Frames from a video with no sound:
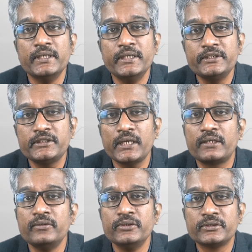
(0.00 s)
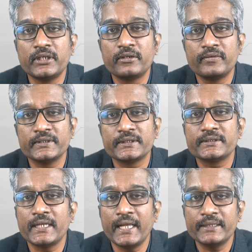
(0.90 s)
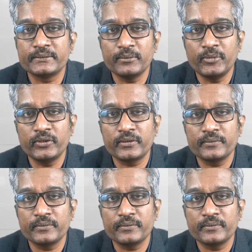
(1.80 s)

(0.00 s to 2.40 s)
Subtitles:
interactive user interfaces and app support.